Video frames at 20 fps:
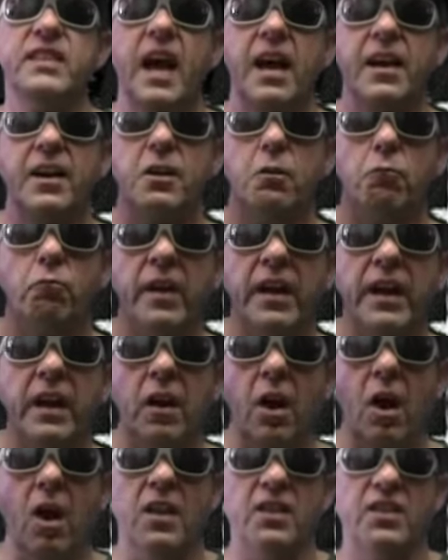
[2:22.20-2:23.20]
I've started to
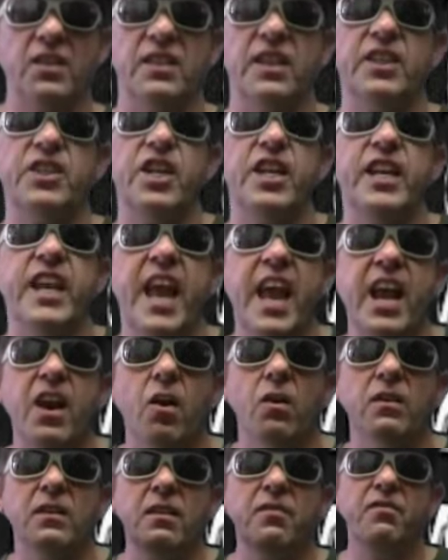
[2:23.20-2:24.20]
realise that you
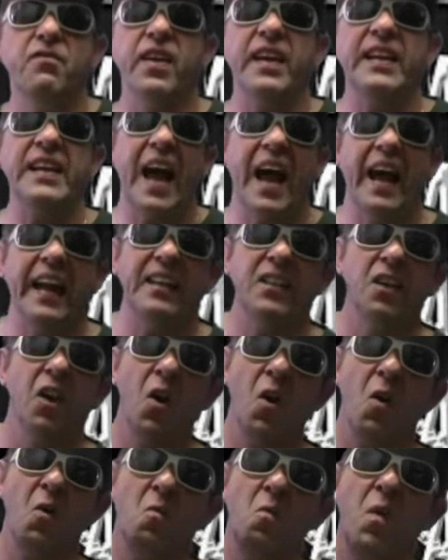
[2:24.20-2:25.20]
cannot defeat
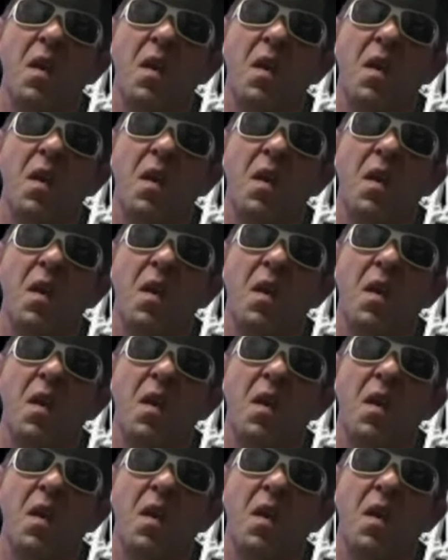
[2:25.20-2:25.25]
hate